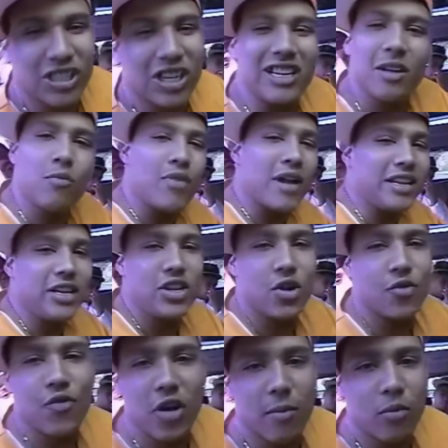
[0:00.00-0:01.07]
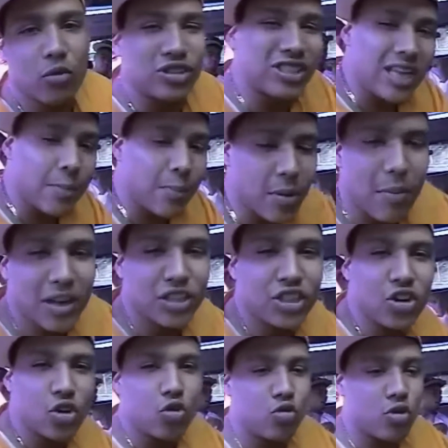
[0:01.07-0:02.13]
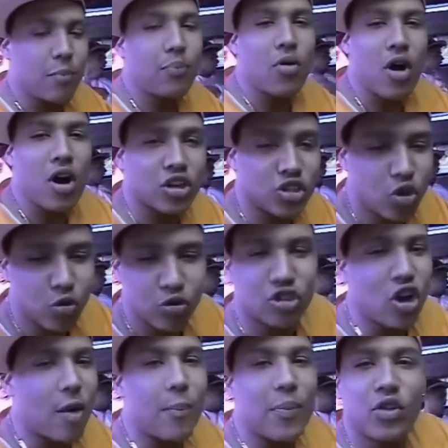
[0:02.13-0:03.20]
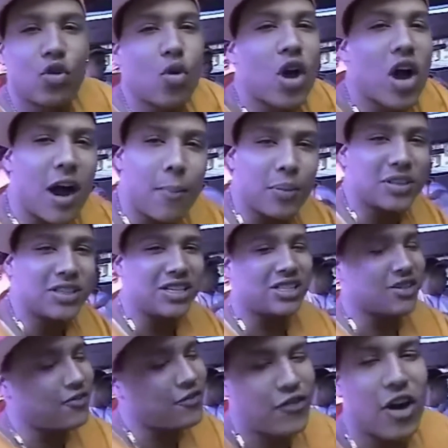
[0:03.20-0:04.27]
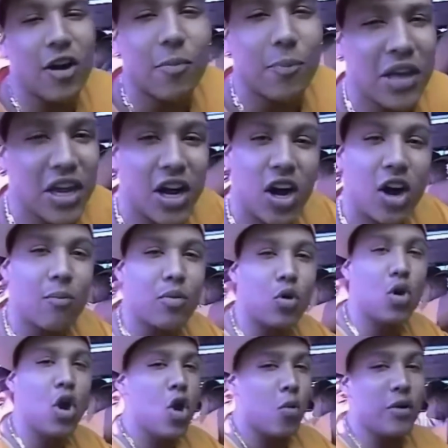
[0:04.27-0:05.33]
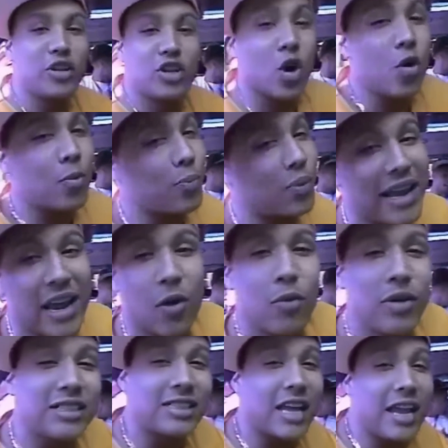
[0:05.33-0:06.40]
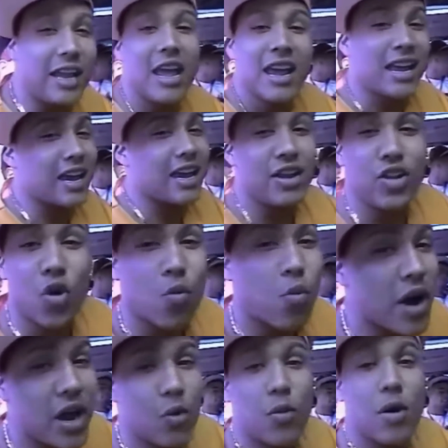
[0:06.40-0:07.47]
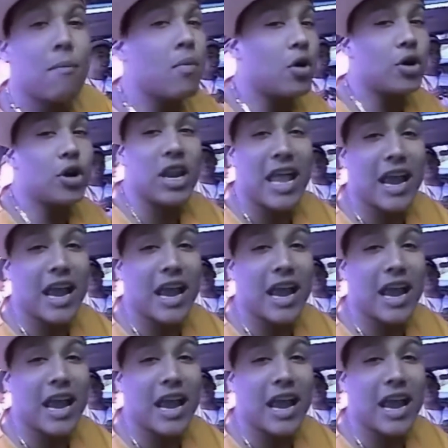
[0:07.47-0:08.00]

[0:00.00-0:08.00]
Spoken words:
We just linked just being friends in the same hood. Like, I grew up in 167 in Prospect, between Prospect and Union. And his block, like he used to rock in